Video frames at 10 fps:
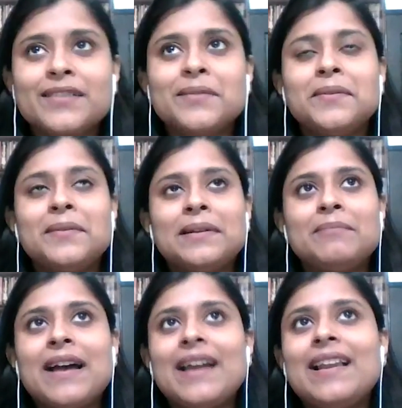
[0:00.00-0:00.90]
So
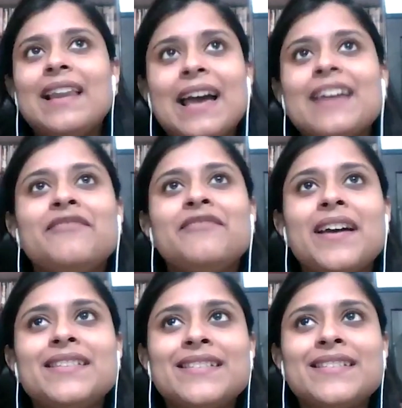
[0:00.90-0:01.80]
my life
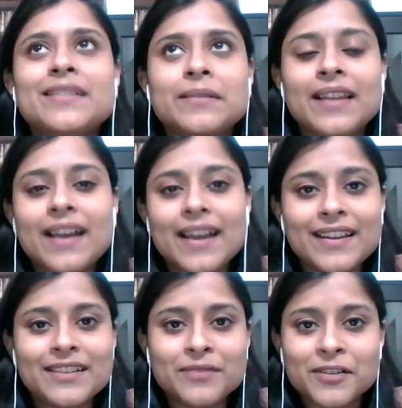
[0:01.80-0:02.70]
at
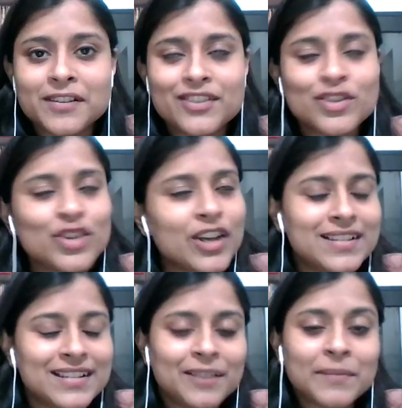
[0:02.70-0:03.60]
Sterlite was
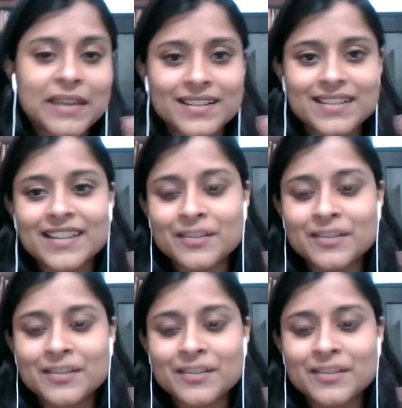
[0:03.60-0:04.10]
just amazing.